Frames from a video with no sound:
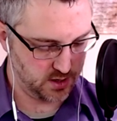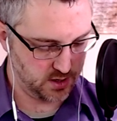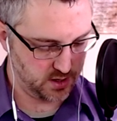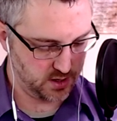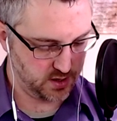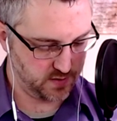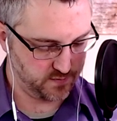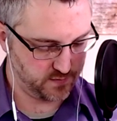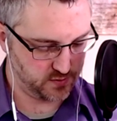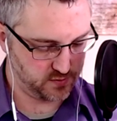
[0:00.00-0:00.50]

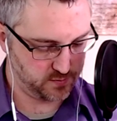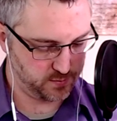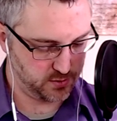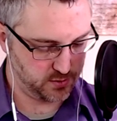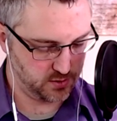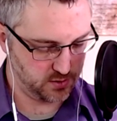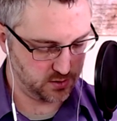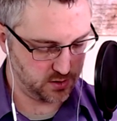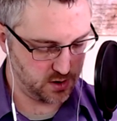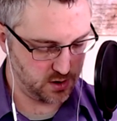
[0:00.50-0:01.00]
Give us
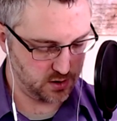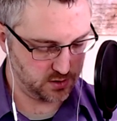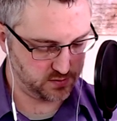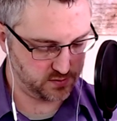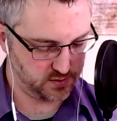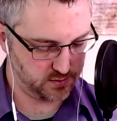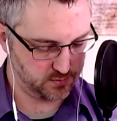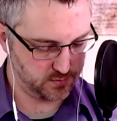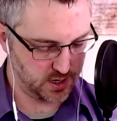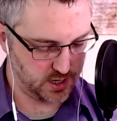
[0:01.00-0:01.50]
pure hearts
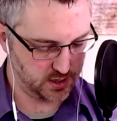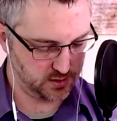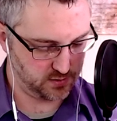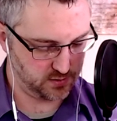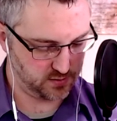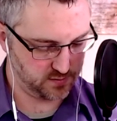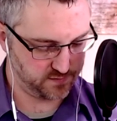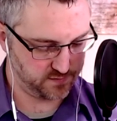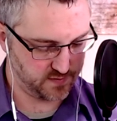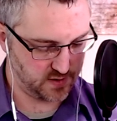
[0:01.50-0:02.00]
and minds
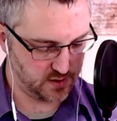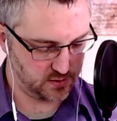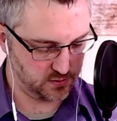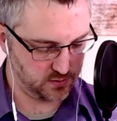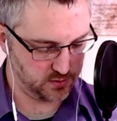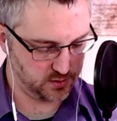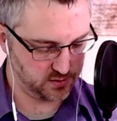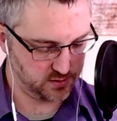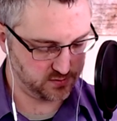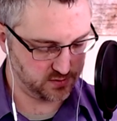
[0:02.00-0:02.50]
to follow
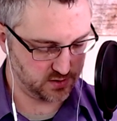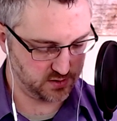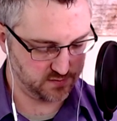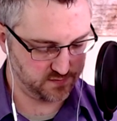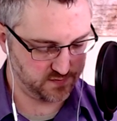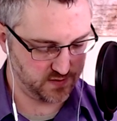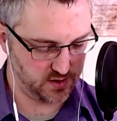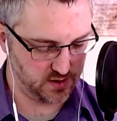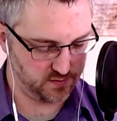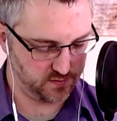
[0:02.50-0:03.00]
your Son
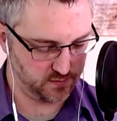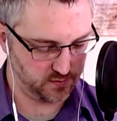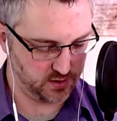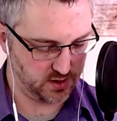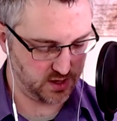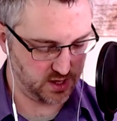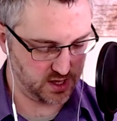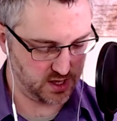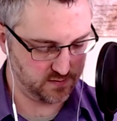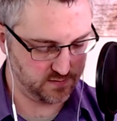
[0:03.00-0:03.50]
faithfully,
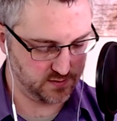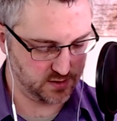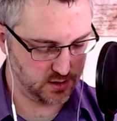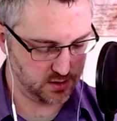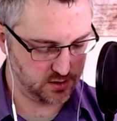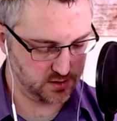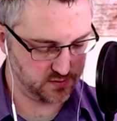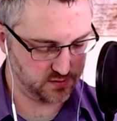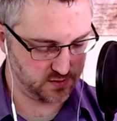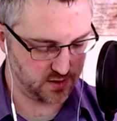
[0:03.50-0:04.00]
even
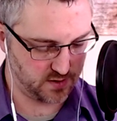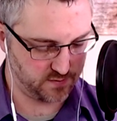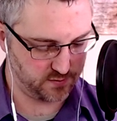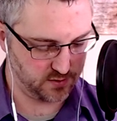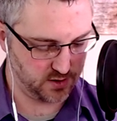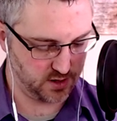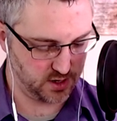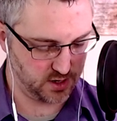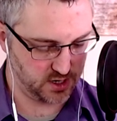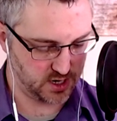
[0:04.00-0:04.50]
into
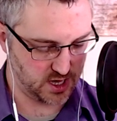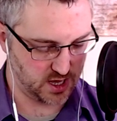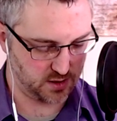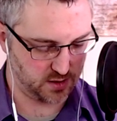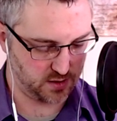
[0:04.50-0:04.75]
suffering and death.